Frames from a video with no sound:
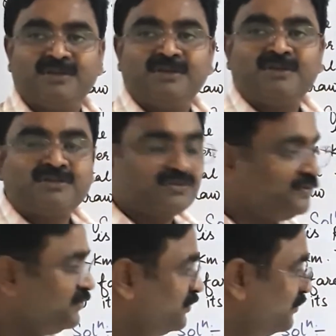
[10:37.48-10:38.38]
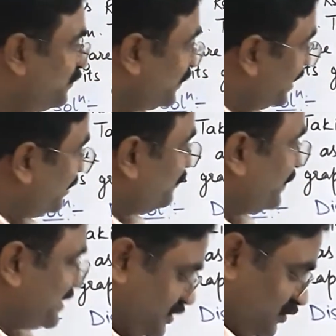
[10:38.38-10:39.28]
So fare of
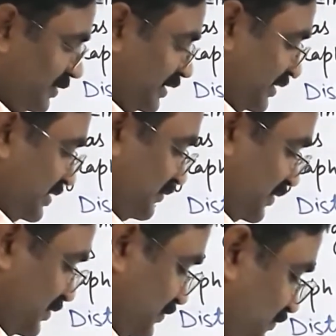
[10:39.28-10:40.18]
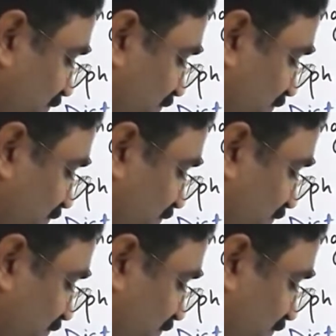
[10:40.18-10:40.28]
x kilometer is equals to,